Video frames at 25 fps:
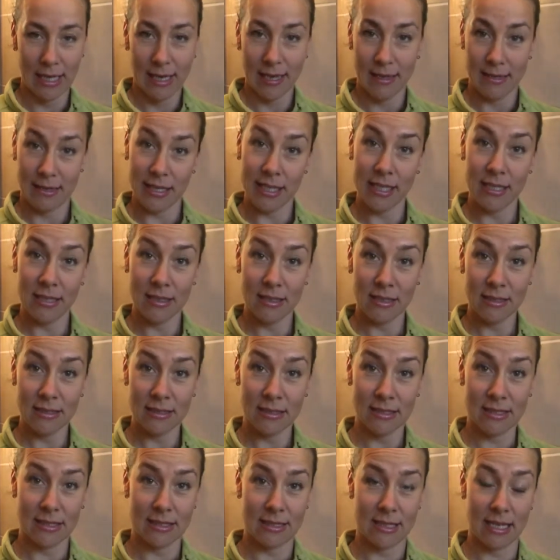
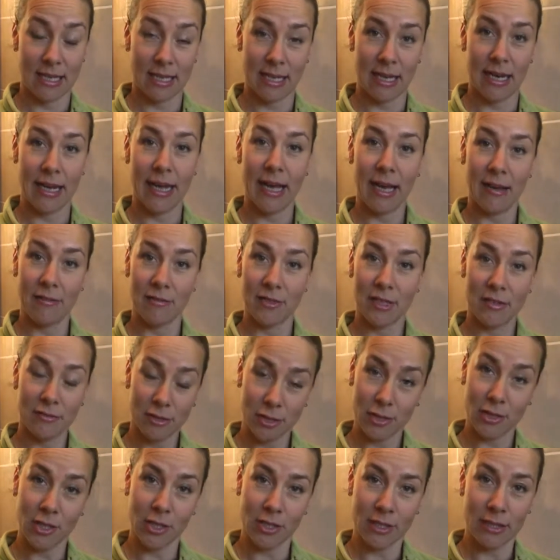Things that I have
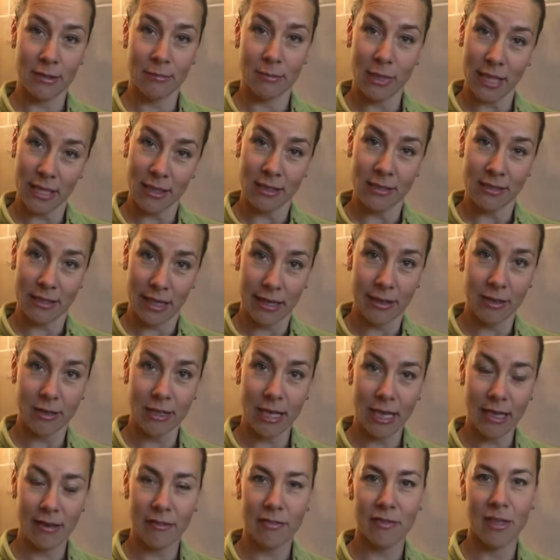never done in my entire
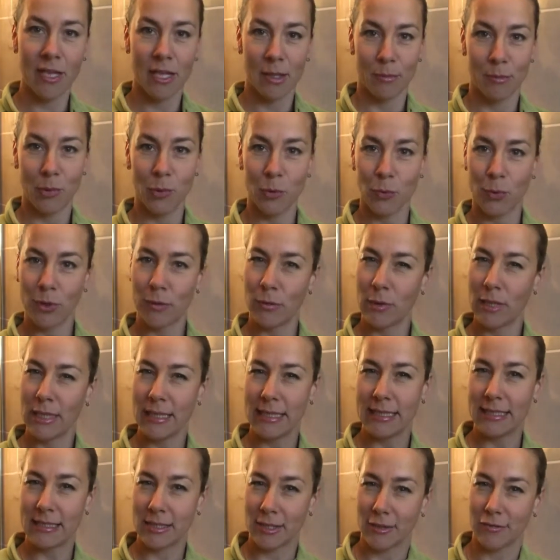life, but we will
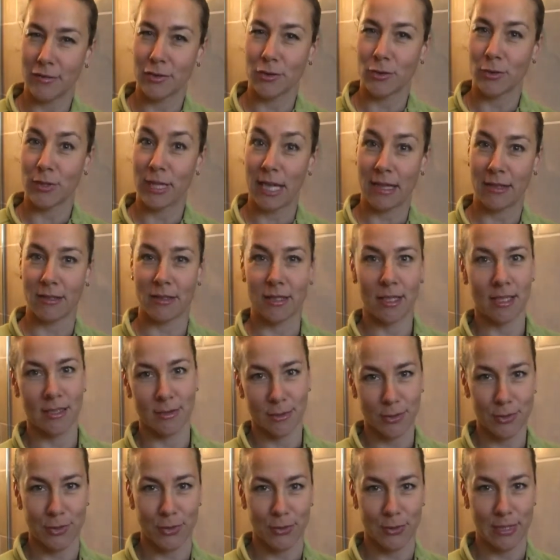discover together how
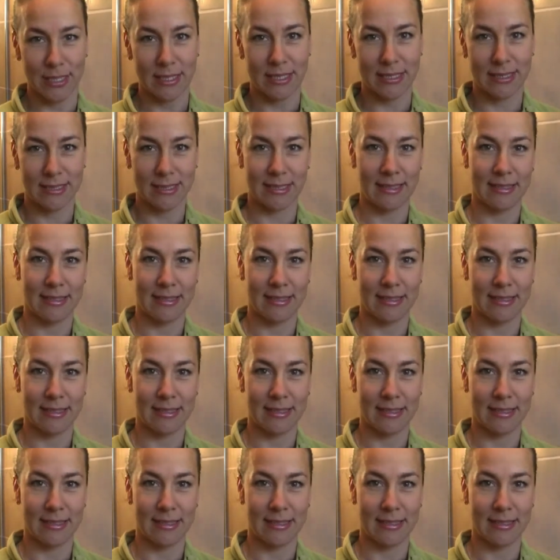to do it.